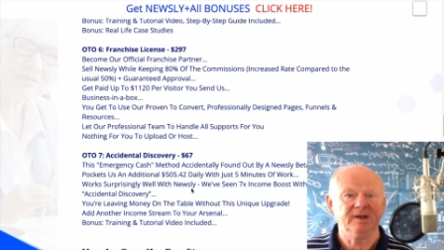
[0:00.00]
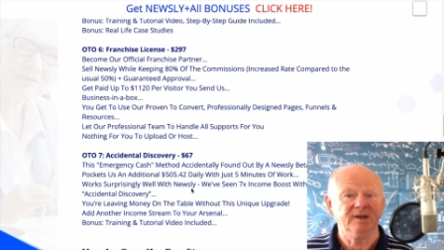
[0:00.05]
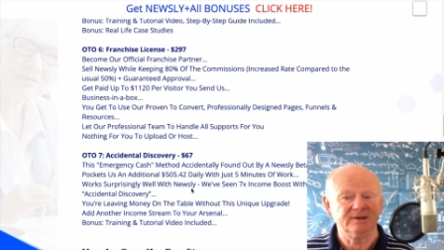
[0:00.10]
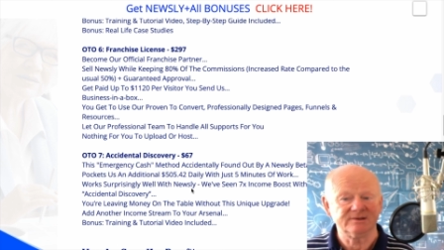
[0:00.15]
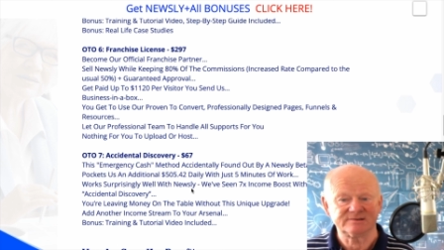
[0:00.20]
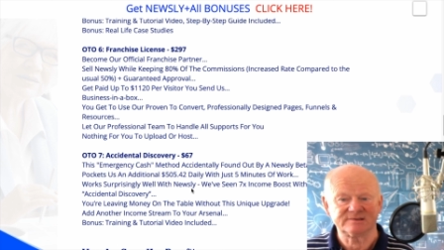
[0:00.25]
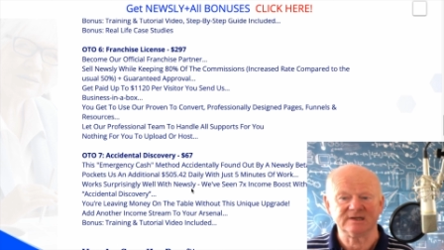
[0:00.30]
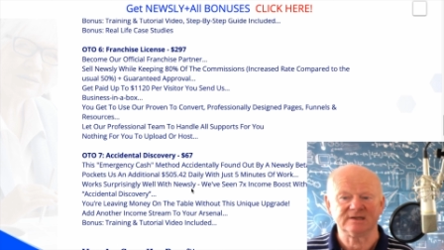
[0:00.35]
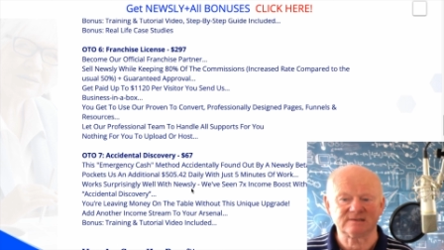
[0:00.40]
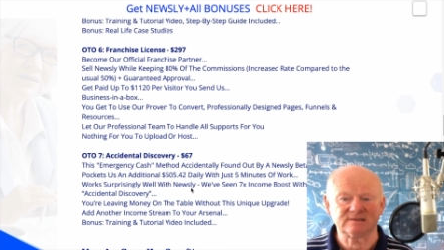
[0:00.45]

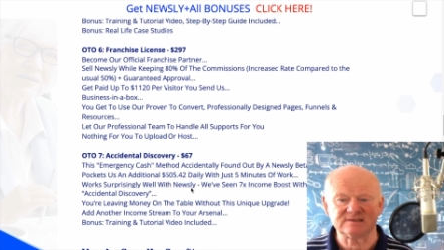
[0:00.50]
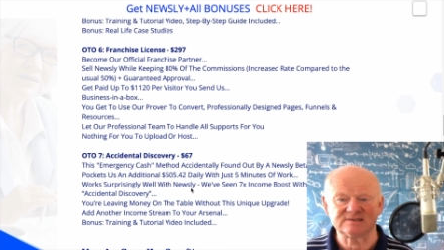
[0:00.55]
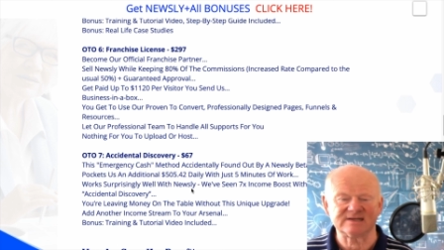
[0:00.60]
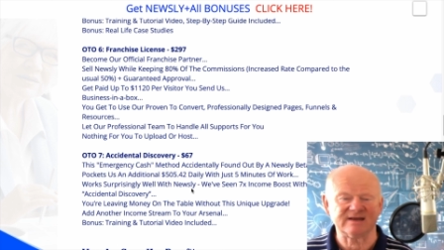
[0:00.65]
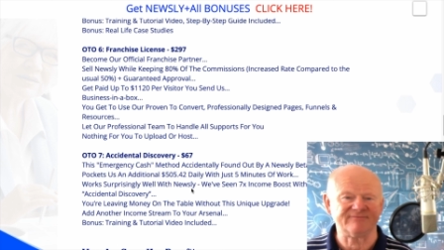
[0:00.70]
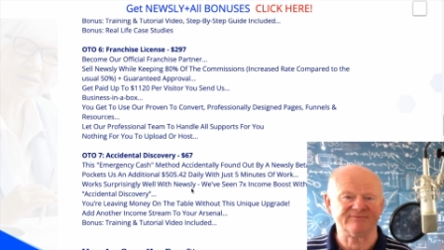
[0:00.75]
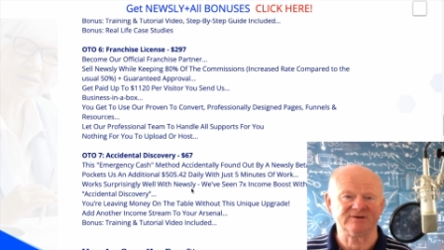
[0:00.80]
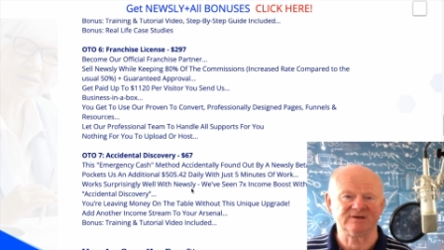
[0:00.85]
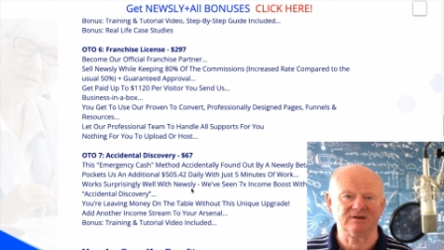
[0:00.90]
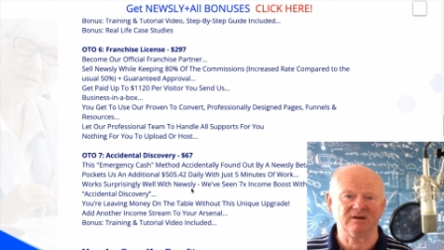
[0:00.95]

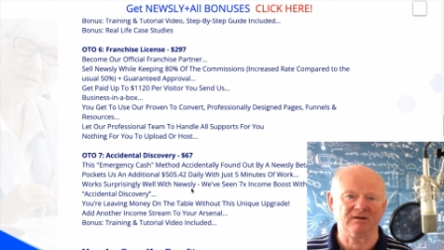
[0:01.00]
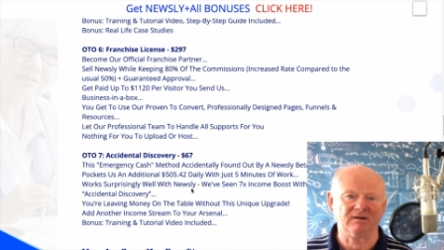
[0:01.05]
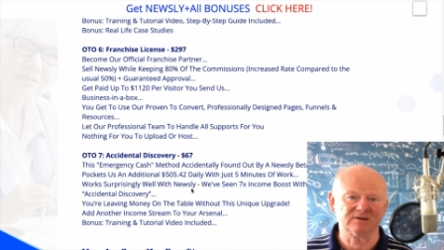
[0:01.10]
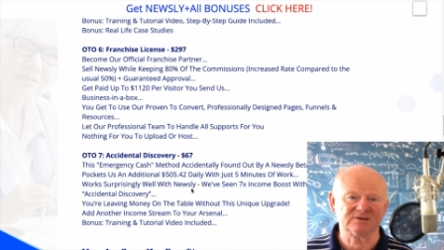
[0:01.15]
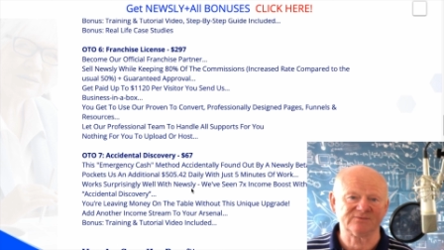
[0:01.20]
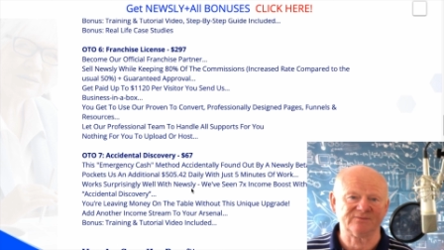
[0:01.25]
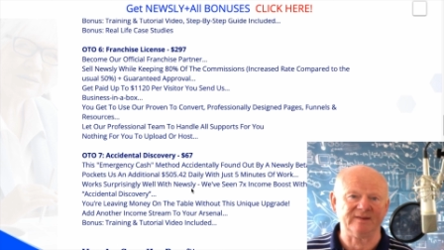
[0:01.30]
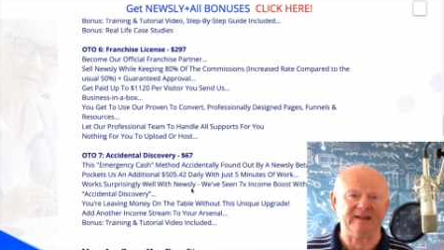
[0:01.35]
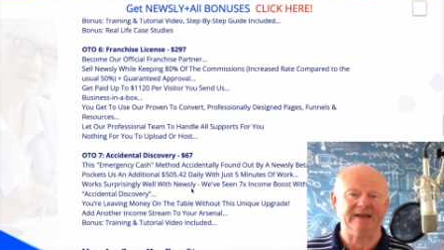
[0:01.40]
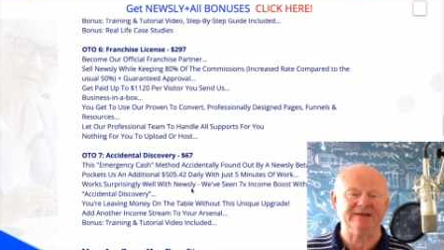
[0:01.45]

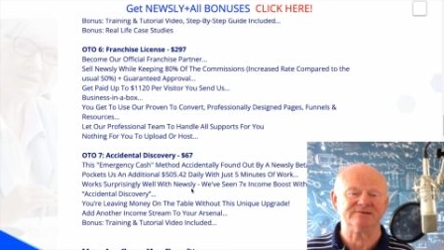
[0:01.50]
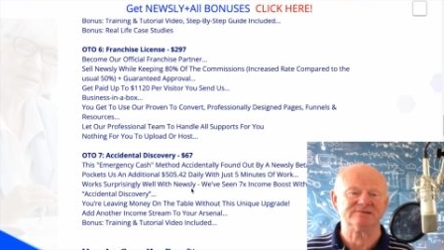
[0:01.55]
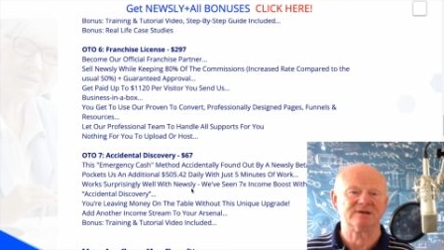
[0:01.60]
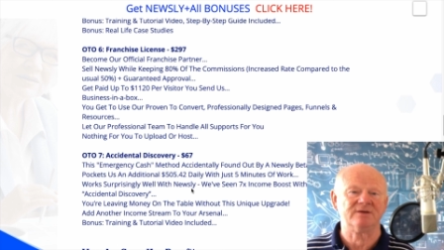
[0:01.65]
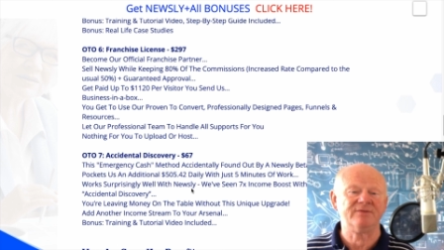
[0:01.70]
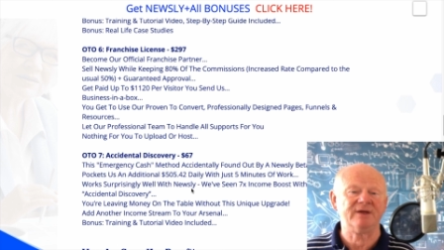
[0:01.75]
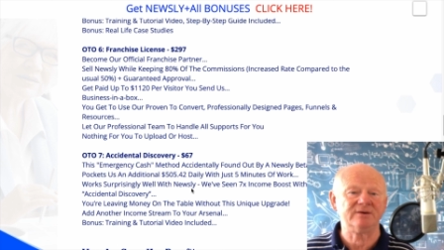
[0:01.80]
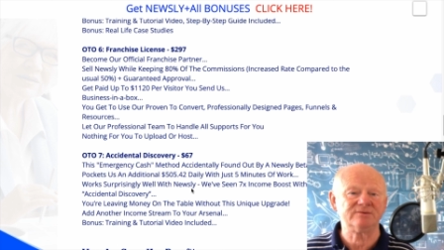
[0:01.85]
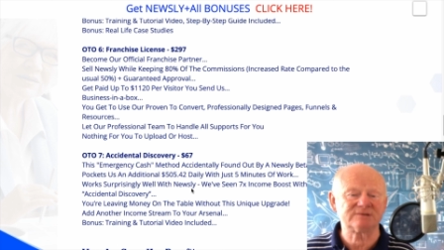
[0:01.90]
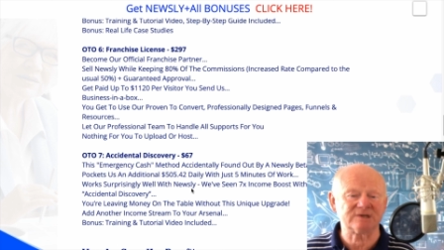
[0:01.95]
$67 for that. So
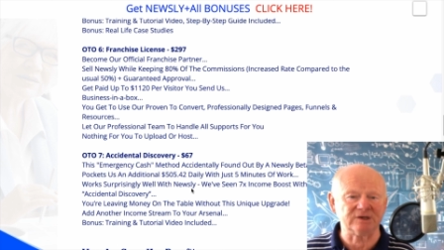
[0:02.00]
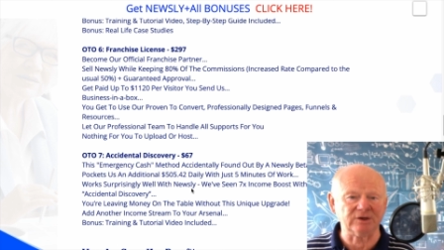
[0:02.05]
those